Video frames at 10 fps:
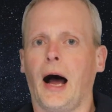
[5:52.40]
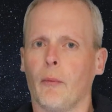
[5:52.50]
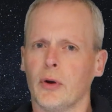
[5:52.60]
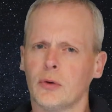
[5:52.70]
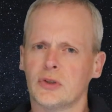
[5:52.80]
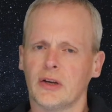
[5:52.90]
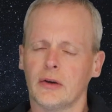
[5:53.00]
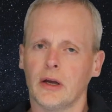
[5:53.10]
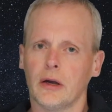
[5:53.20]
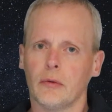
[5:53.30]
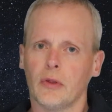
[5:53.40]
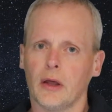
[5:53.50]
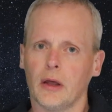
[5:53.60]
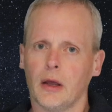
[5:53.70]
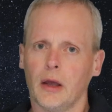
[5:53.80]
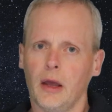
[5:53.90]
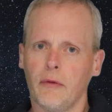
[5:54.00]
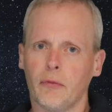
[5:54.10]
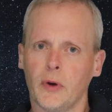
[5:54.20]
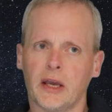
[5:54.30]
And we also know that
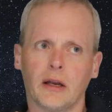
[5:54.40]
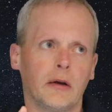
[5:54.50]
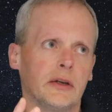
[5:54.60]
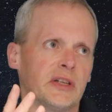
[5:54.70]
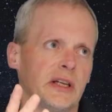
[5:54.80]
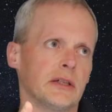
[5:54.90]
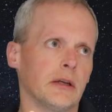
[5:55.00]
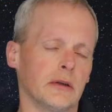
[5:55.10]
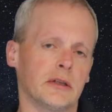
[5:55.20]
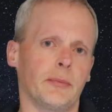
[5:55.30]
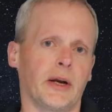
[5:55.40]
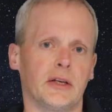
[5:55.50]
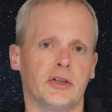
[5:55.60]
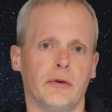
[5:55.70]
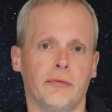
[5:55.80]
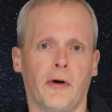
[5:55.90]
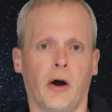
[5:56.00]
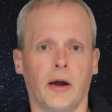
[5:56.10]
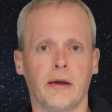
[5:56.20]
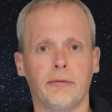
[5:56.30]
if we can only see stars to magnitude
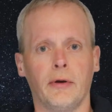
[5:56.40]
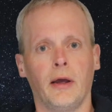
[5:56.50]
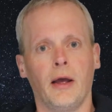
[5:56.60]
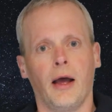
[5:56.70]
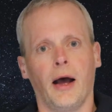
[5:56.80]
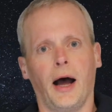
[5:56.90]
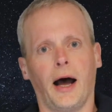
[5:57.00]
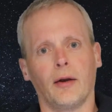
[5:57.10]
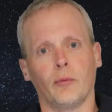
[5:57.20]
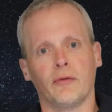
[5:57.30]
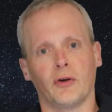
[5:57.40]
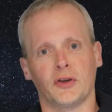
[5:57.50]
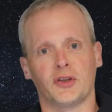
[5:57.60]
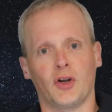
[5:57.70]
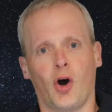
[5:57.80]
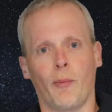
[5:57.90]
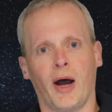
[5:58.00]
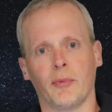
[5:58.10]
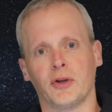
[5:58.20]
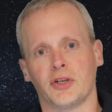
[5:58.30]
5 and we've got a star
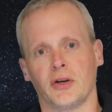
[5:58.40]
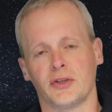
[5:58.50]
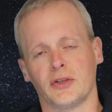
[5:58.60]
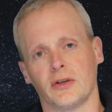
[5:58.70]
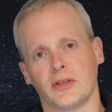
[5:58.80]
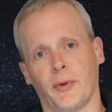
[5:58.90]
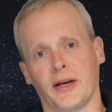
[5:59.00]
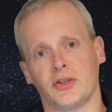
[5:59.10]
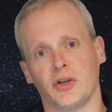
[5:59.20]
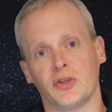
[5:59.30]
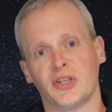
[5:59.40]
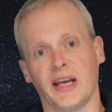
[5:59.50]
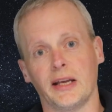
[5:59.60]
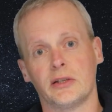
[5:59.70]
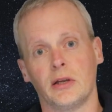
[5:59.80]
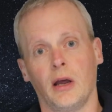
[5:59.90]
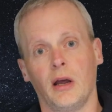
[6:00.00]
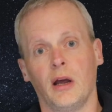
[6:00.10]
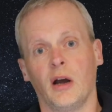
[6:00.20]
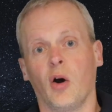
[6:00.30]
map that shows stars to magnitude 6,
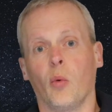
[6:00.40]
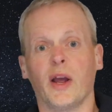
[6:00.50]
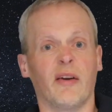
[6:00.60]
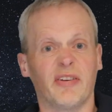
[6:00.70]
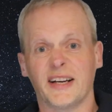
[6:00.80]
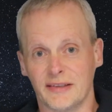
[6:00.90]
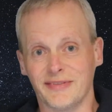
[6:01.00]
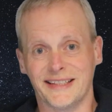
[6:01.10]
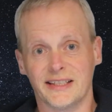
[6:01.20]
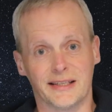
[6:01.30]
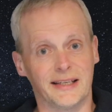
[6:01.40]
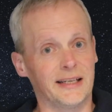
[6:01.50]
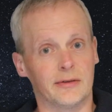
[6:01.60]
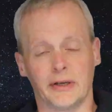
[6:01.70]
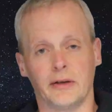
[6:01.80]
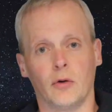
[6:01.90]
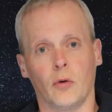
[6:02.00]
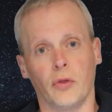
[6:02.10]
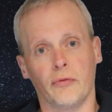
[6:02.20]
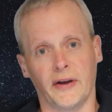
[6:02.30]
we effectively just need to
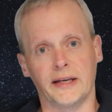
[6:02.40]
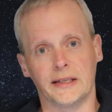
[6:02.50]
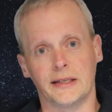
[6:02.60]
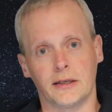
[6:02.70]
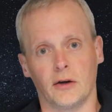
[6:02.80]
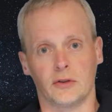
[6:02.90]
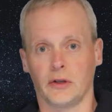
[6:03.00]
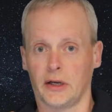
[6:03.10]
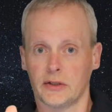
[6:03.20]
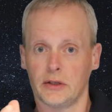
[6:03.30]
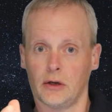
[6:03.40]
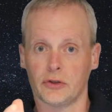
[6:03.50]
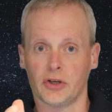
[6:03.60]
ignore the faintest stars on that star